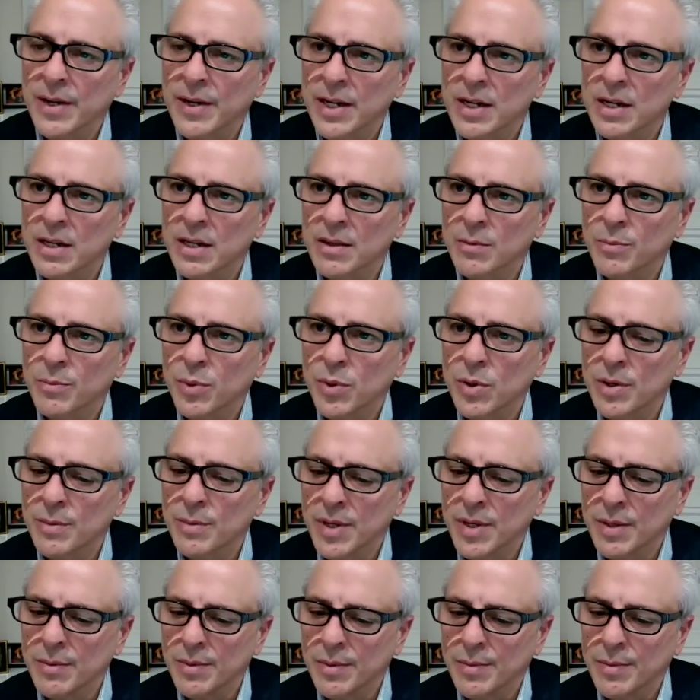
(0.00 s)
I'm getting the
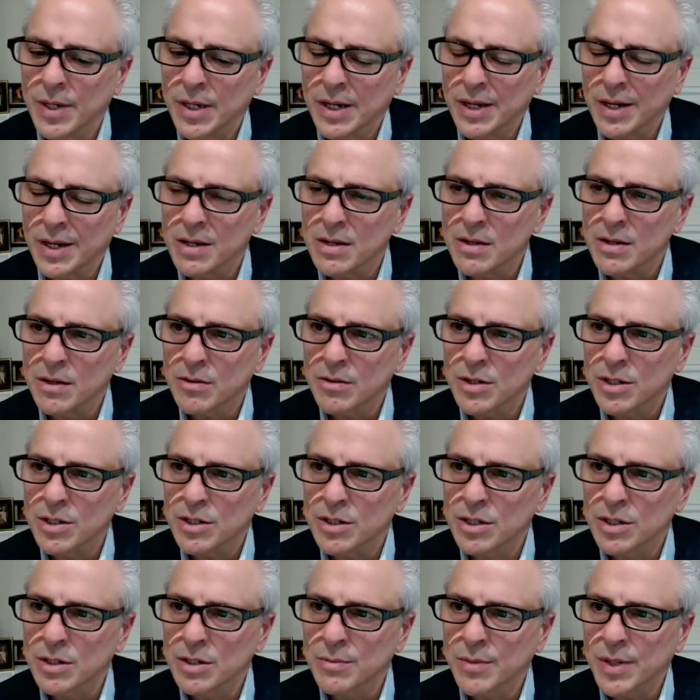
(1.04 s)
point maybe behind your
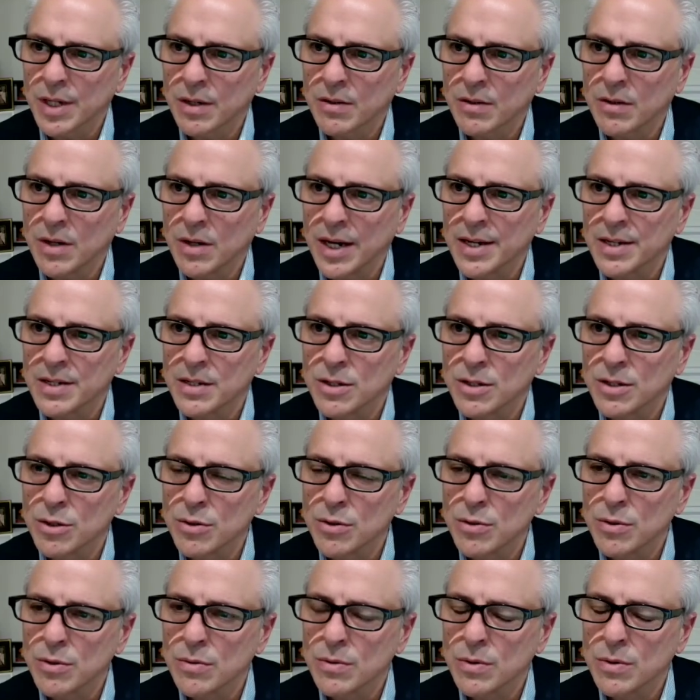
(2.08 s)
question, Michael, I
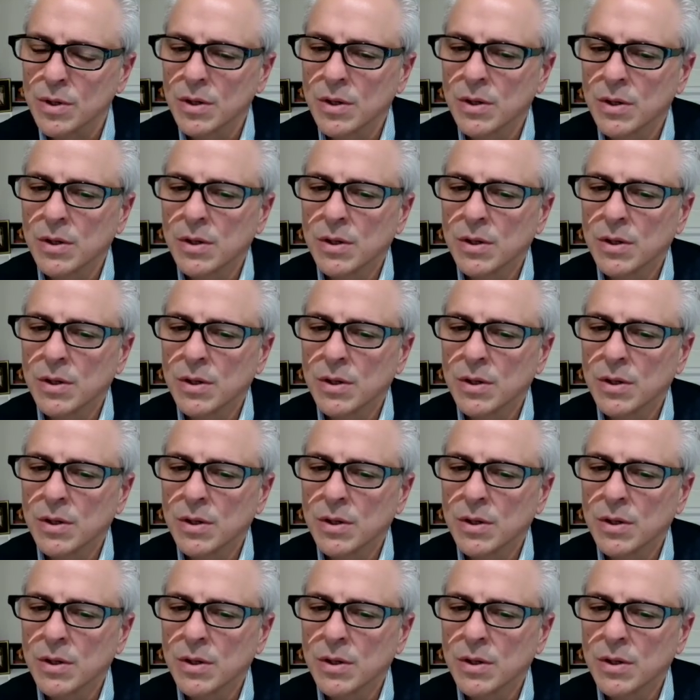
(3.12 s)
do